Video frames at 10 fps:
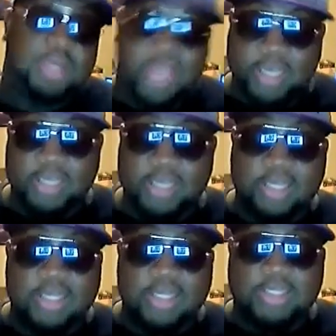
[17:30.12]
like it.
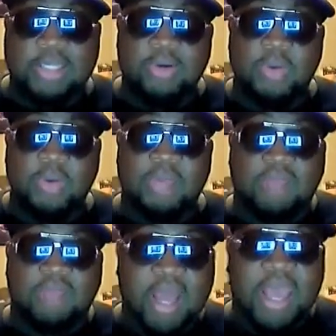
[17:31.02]
So if
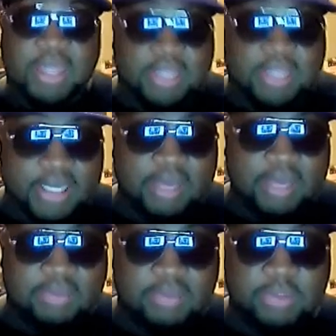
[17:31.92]
I had to give
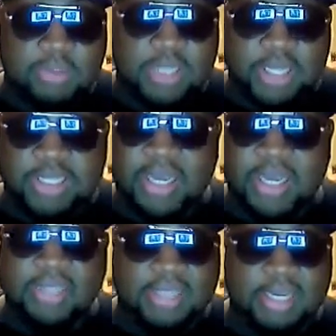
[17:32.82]
the music anything out
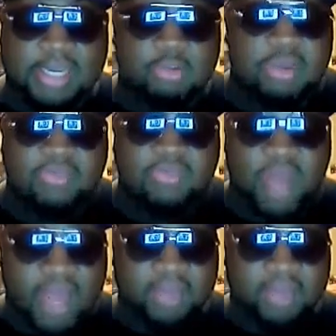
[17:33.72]
of 10, it would be a
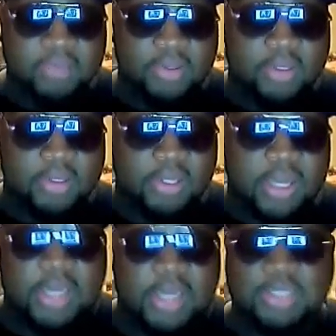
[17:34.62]
5.
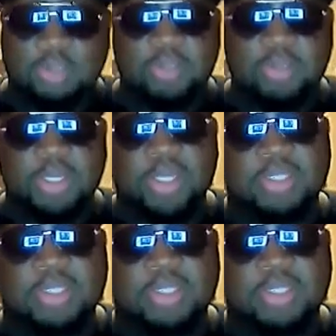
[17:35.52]
And that's only because